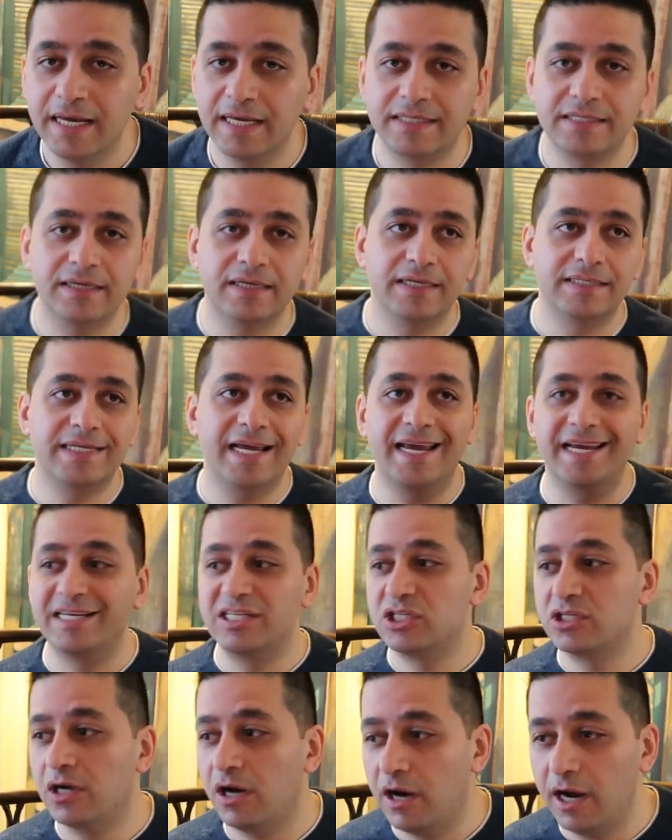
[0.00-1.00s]
It's going to
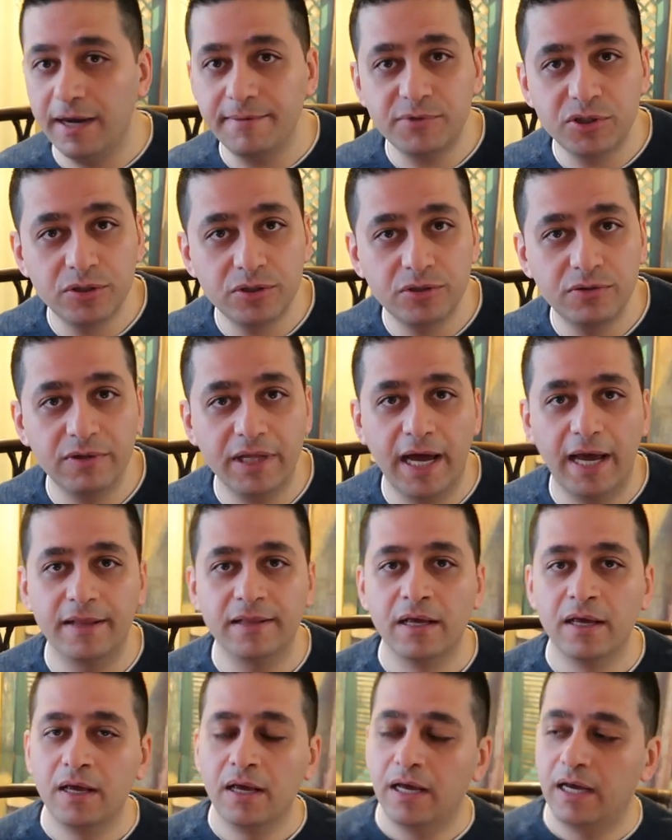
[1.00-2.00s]
take time to do
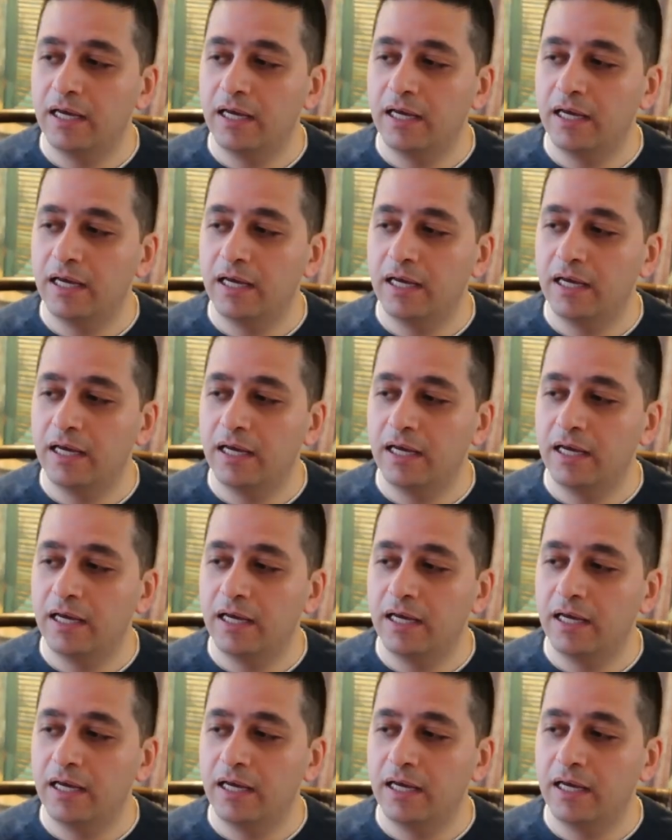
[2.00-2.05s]
that.